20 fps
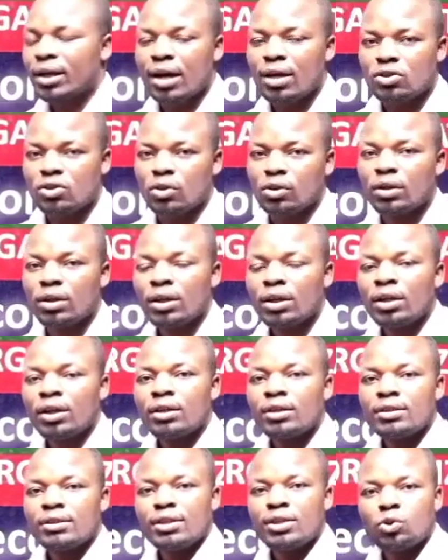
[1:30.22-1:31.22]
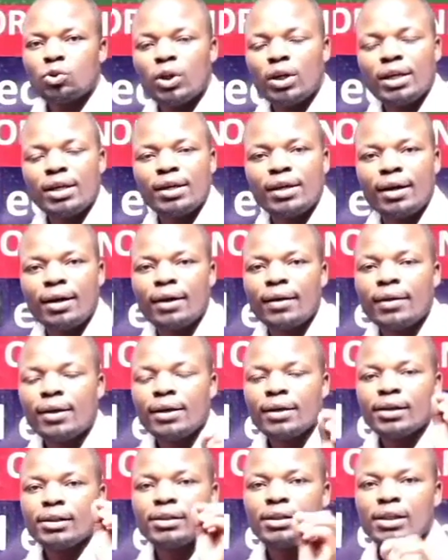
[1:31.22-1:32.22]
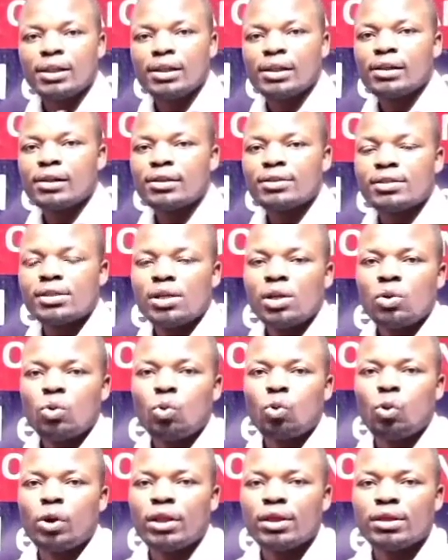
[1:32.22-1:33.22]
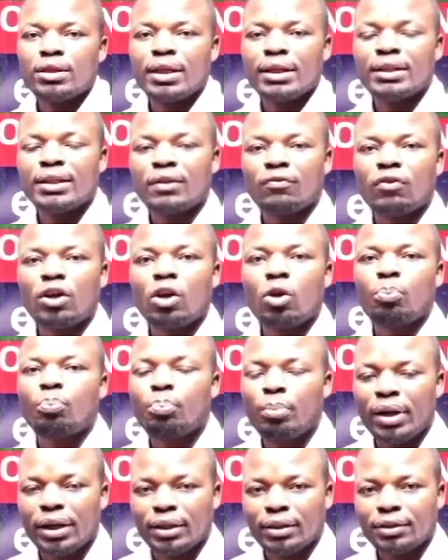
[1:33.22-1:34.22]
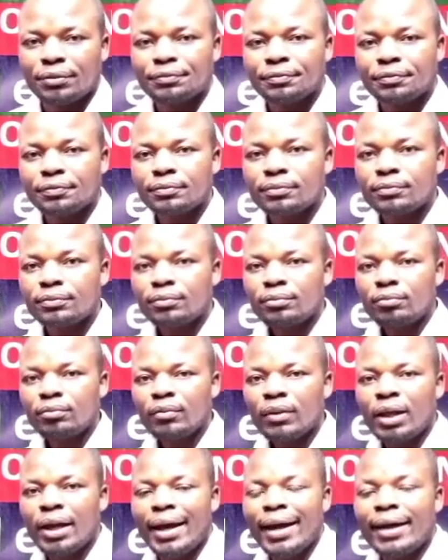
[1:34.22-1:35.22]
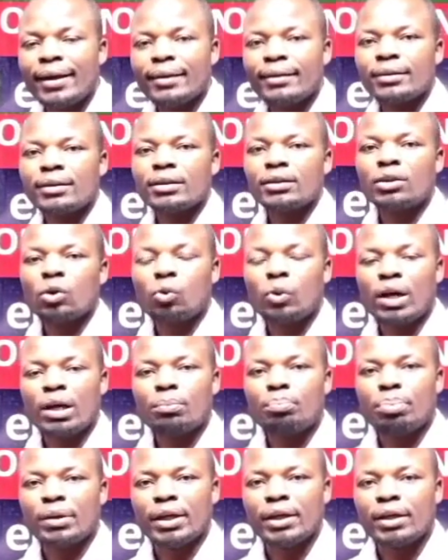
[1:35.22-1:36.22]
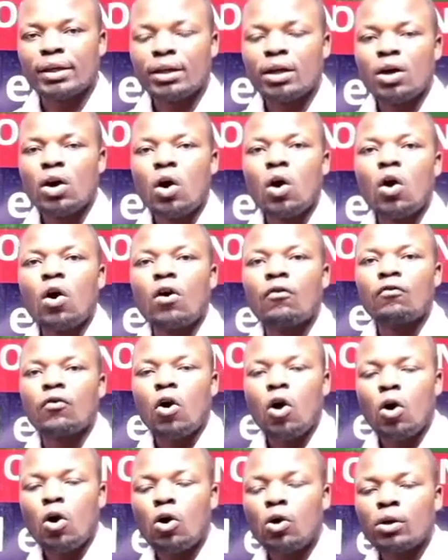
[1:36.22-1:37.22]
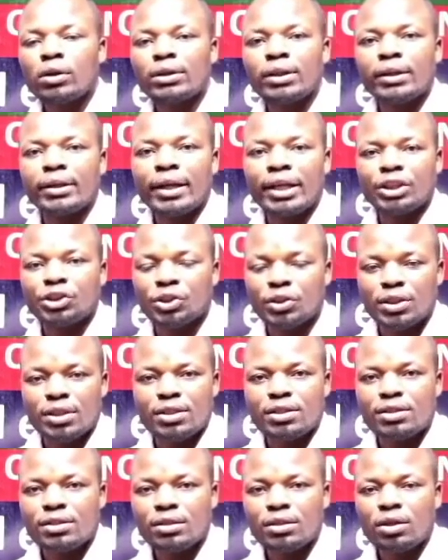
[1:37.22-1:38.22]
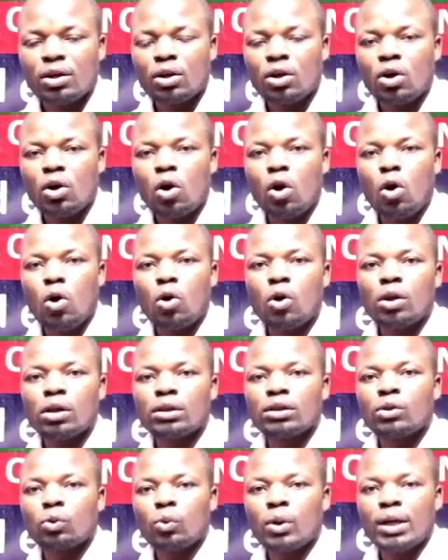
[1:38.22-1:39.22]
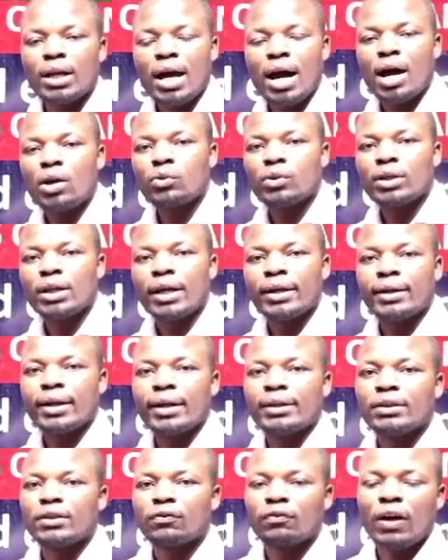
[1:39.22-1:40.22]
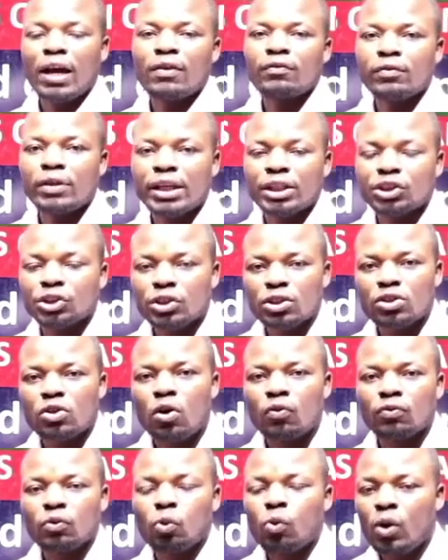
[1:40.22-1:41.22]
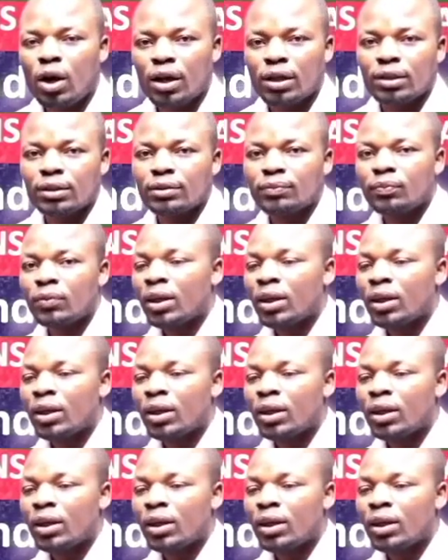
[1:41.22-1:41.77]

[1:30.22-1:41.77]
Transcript: Council. This one here deals with the development and the well-being of all the nations, all the 195 nations of the world.